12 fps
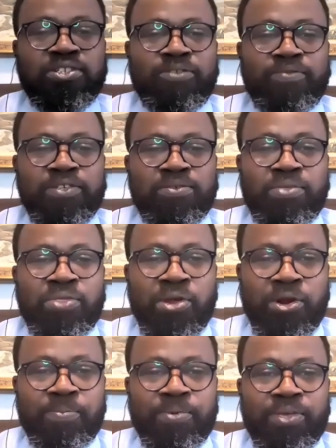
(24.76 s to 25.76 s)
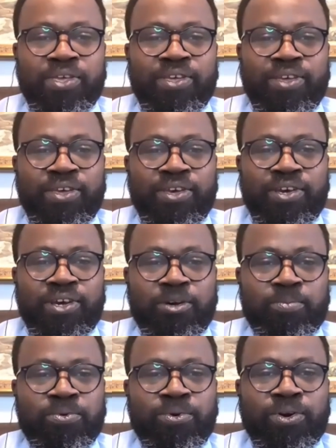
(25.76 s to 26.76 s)
Doctor of Physical Therapy
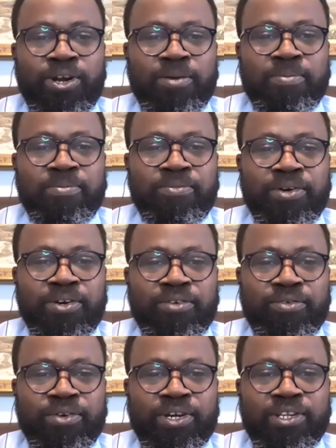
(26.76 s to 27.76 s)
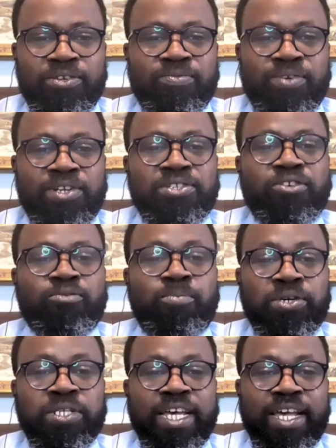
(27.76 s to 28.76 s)
program at the University
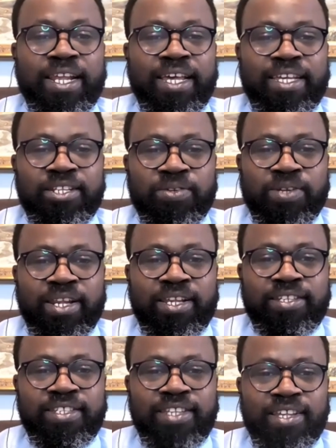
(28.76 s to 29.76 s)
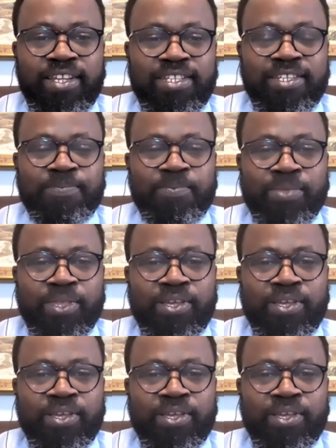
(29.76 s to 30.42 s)
of Montana in the United States.